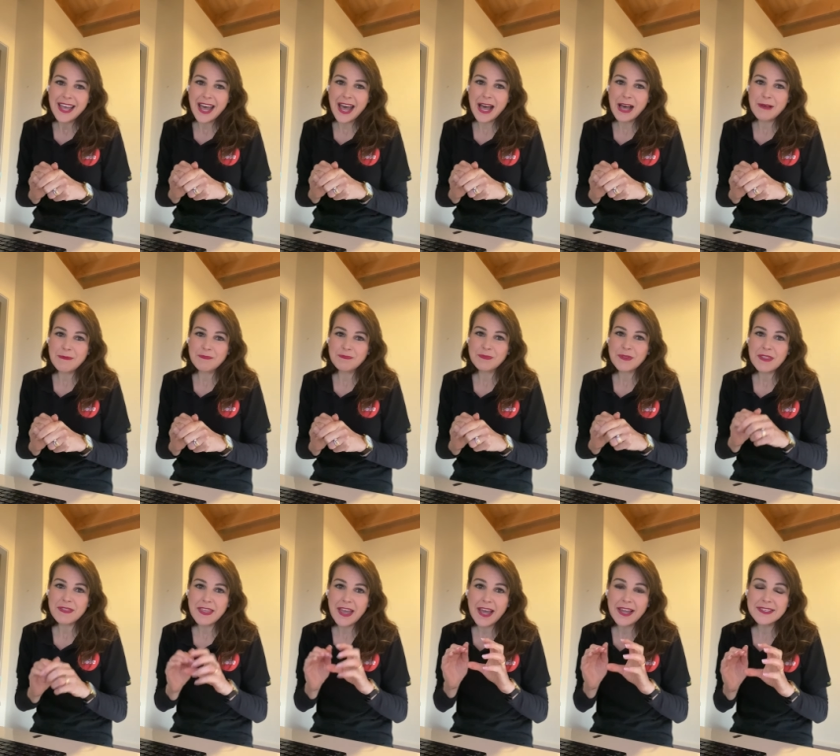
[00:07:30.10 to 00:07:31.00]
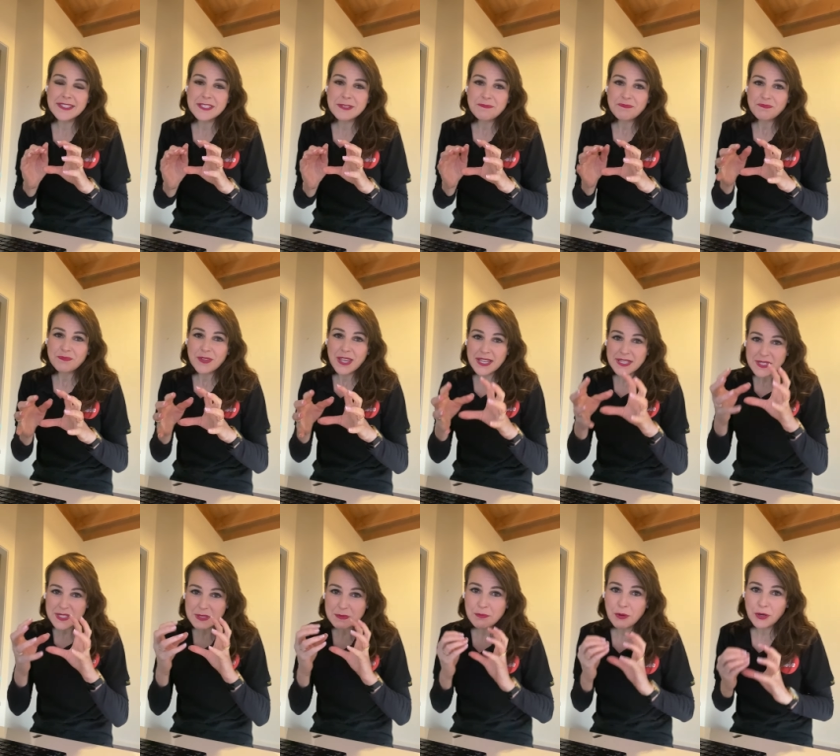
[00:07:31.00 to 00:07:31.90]
um, that
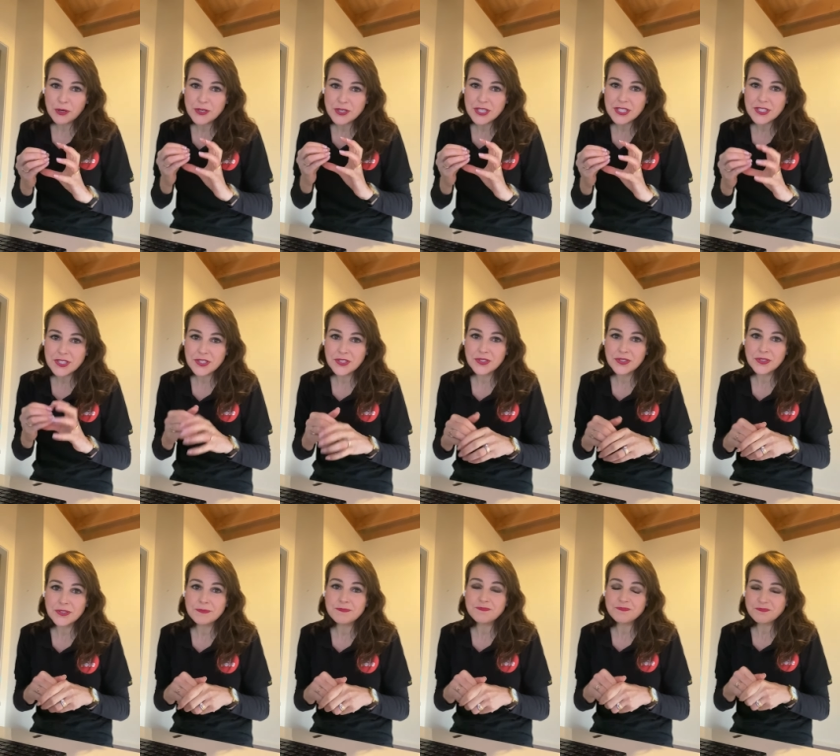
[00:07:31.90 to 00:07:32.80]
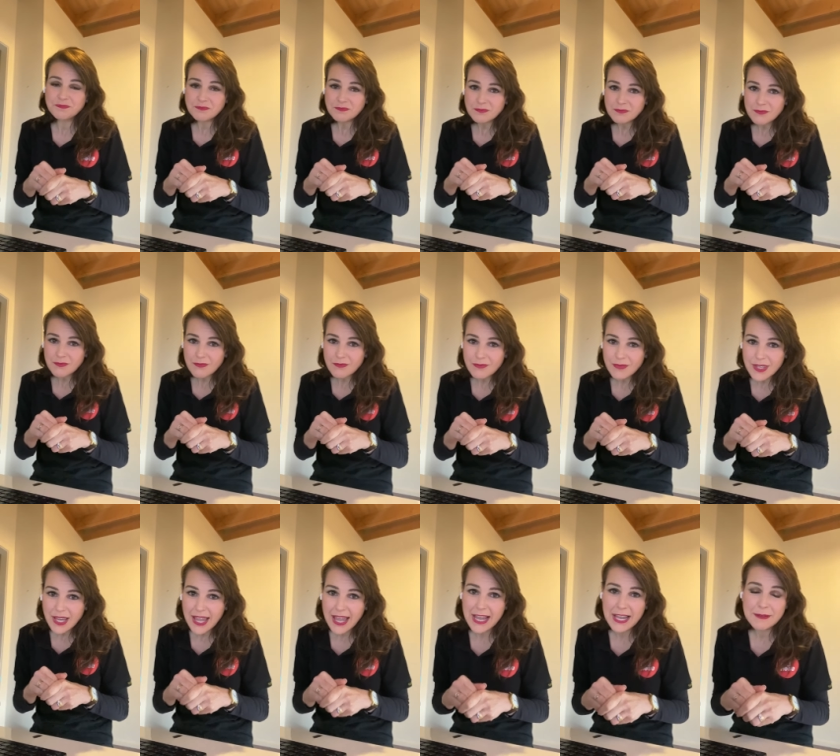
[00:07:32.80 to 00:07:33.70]
exposure to
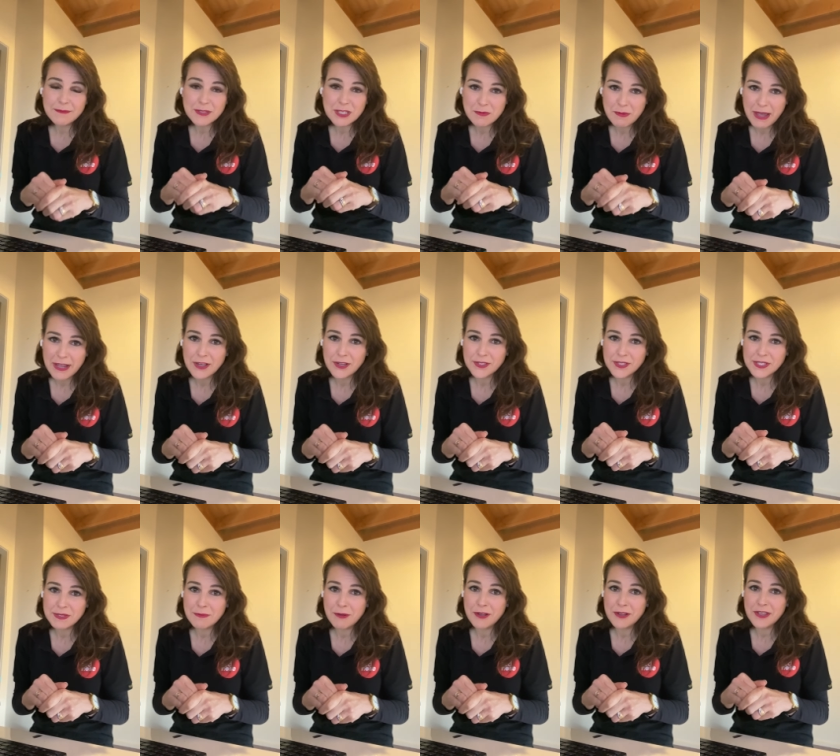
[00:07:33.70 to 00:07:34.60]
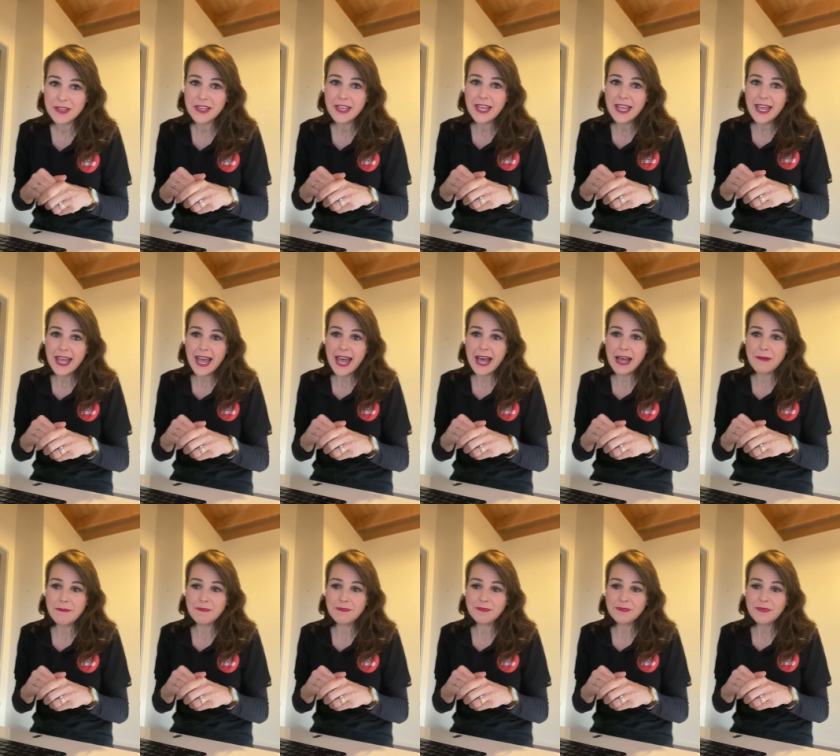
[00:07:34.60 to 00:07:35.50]
um, tobacco smoke
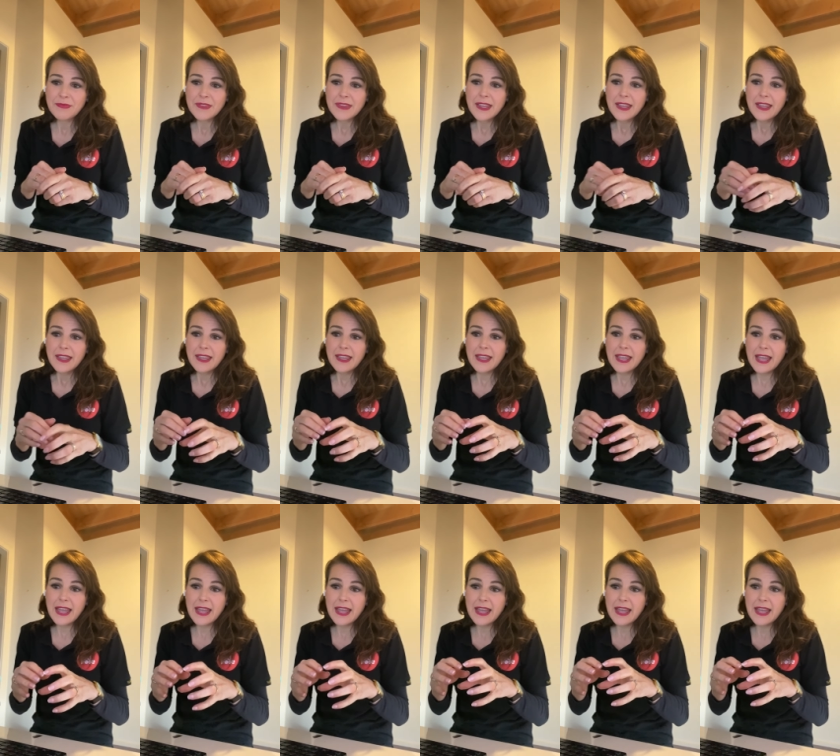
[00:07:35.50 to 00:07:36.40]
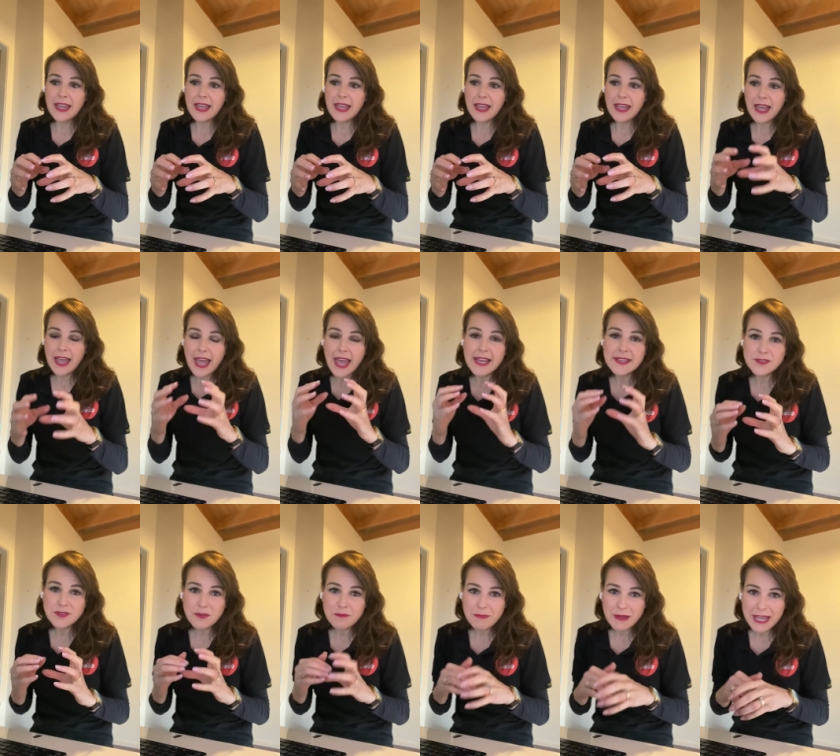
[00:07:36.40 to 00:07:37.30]
um,
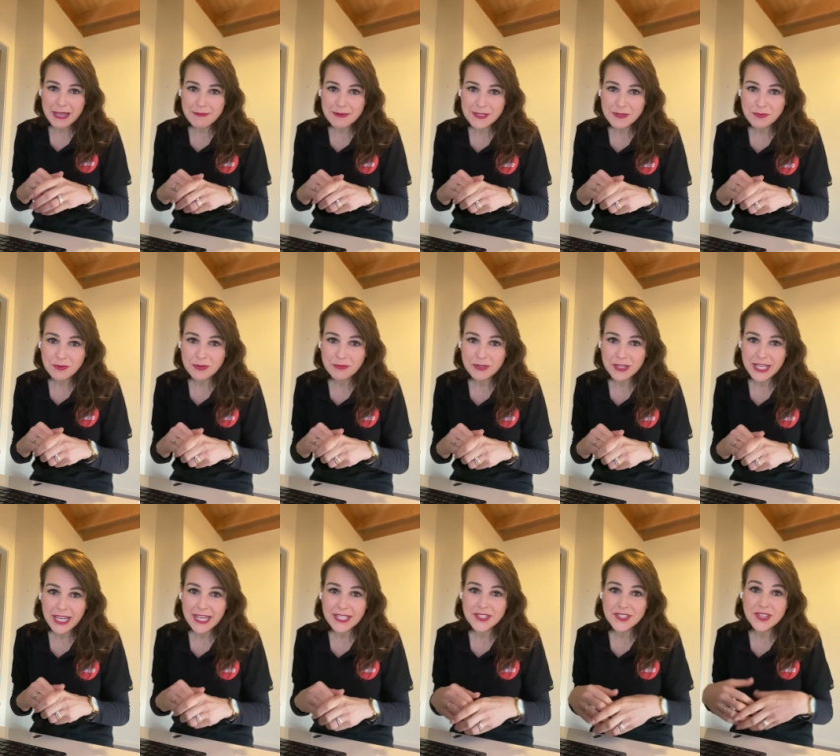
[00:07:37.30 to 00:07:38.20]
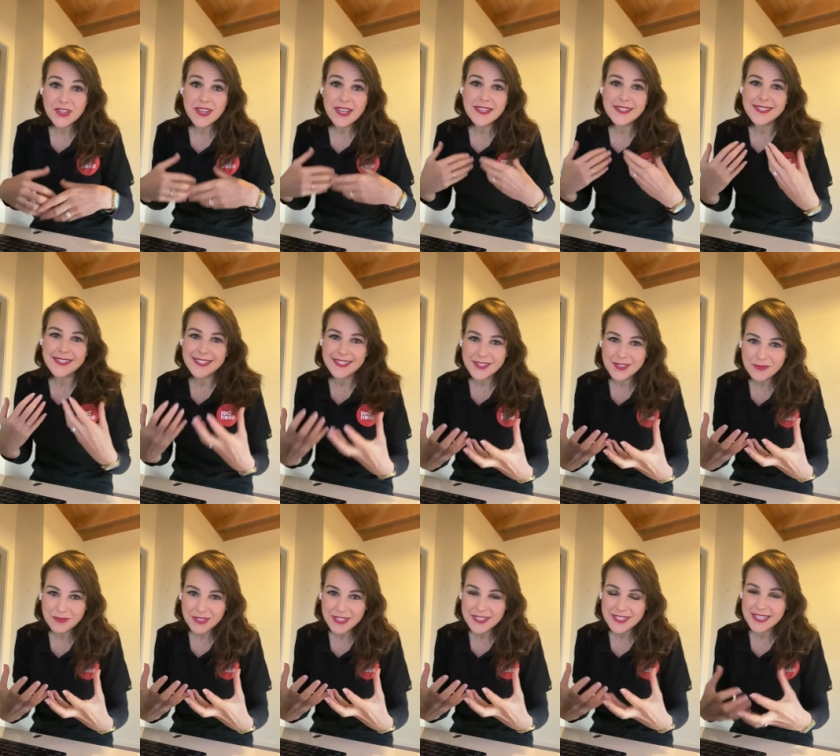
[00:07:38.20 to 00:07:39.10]
has on babies with regard to their
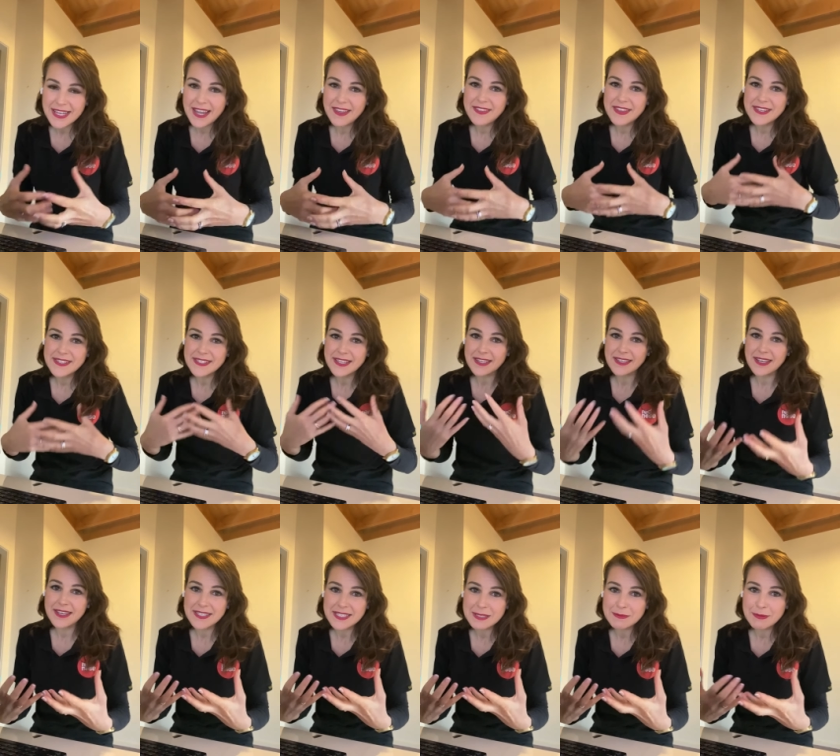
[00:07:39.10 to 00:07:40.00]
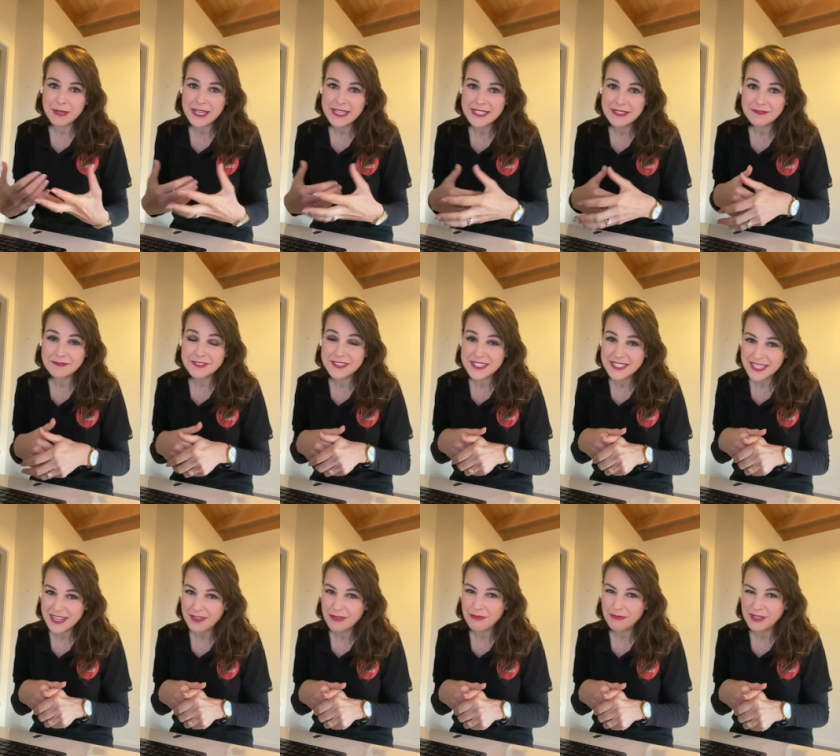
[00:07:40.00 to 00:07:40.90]
SIDS risk and their sudden unexplained infant
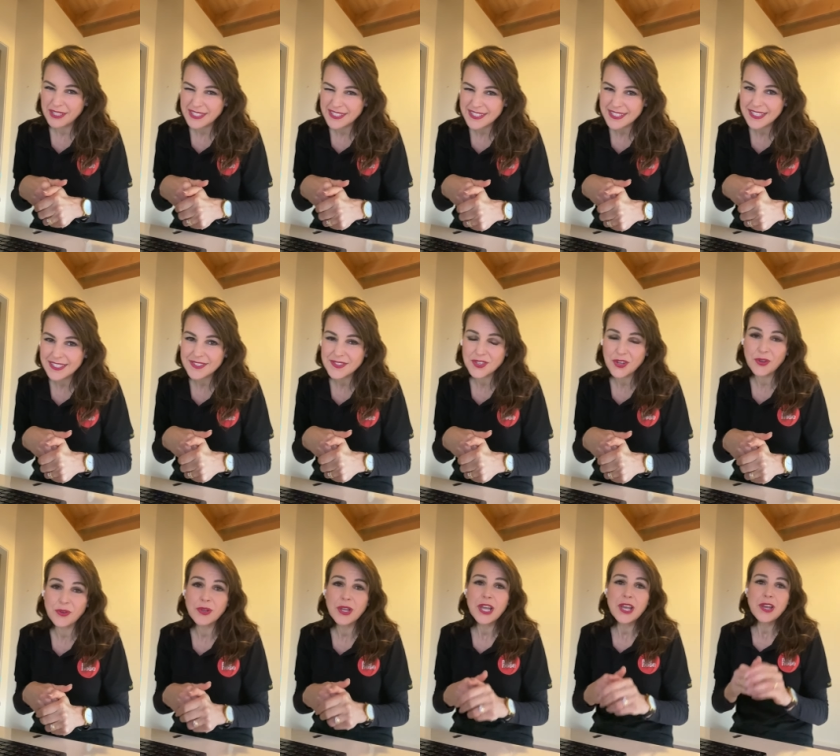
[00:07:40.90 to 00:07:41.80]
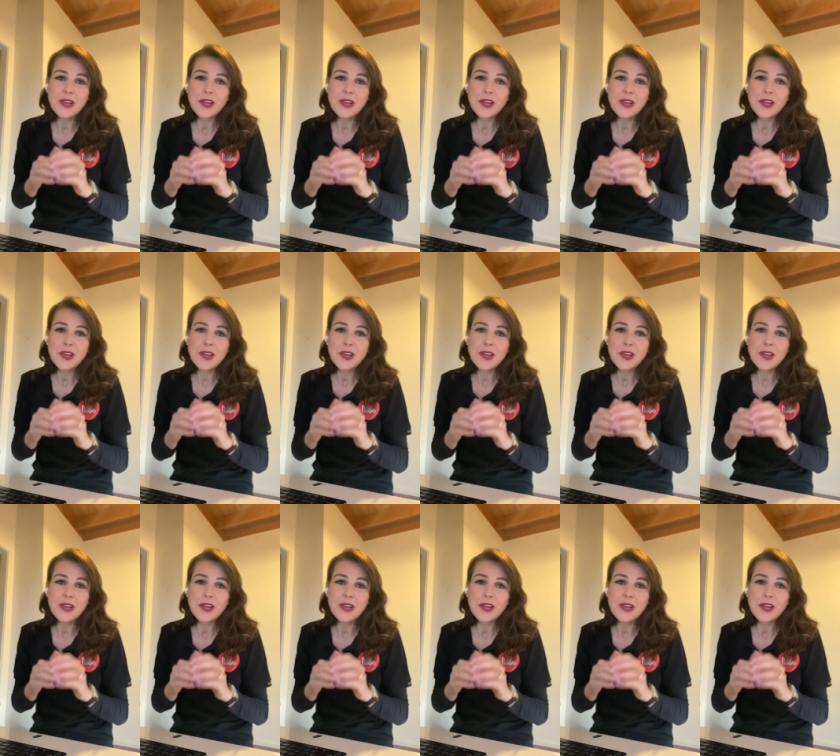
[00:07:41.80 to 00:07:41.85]
death risk. So